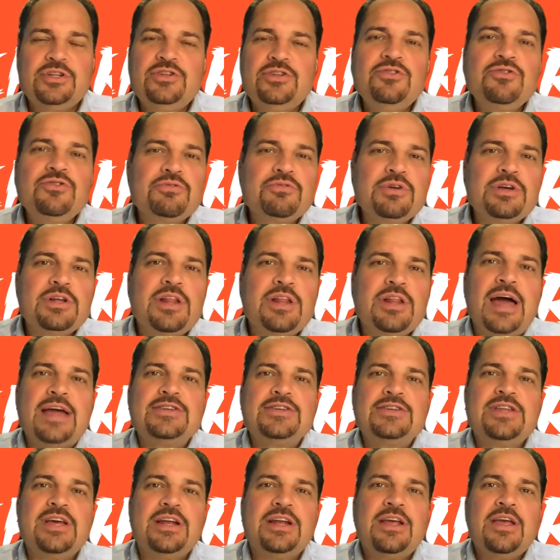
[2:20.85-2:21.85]
you realize
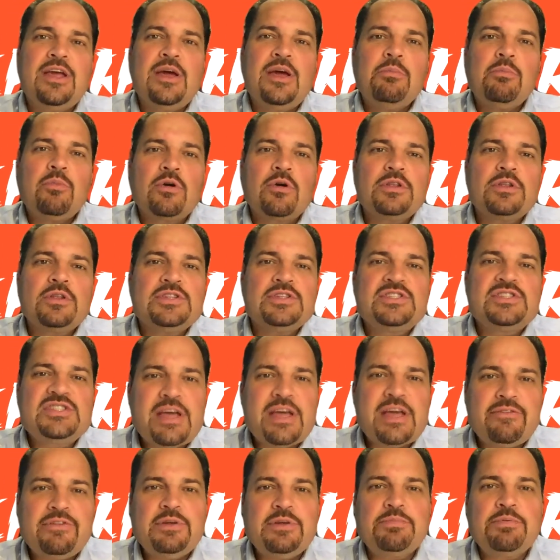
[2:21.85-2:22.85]
that more than
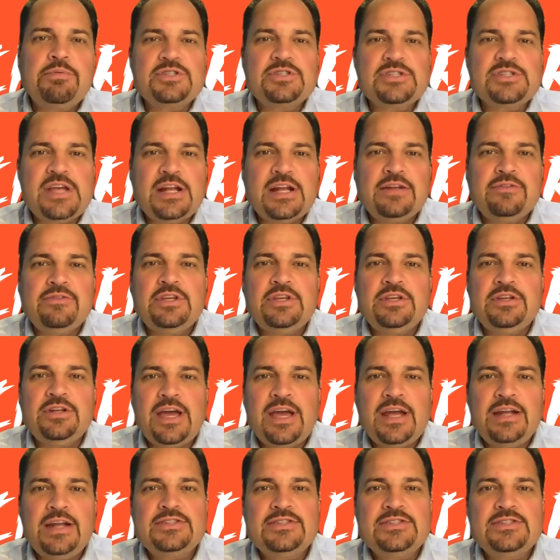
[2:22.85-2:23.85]
70% of the United